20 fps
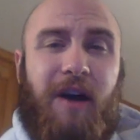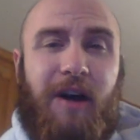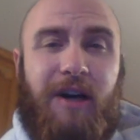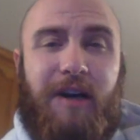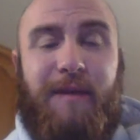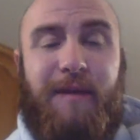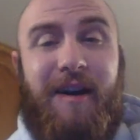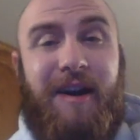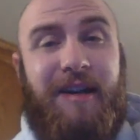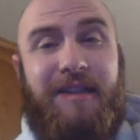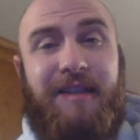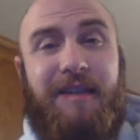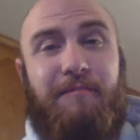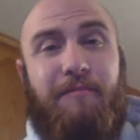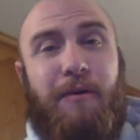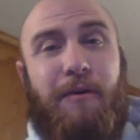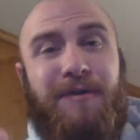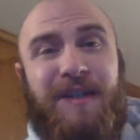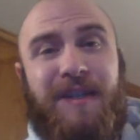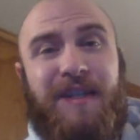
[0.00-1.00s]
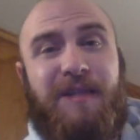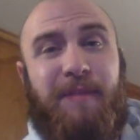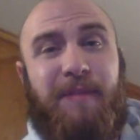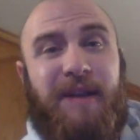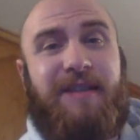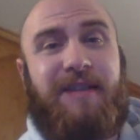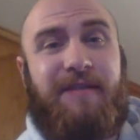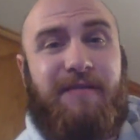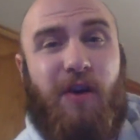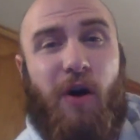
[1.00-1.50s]
to talk about, and it's the most
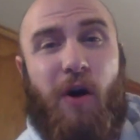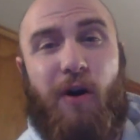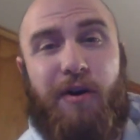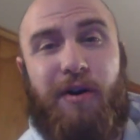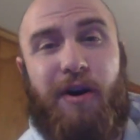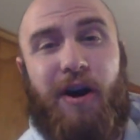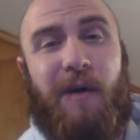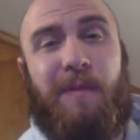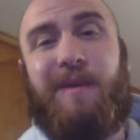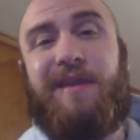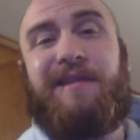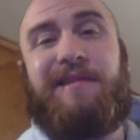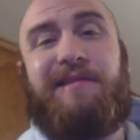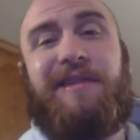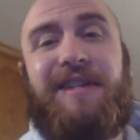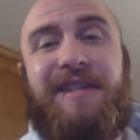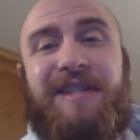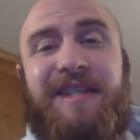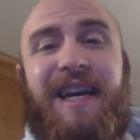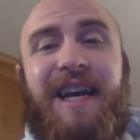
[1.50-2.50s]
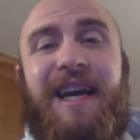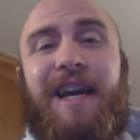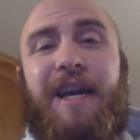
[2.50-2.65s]
expensive card on this list.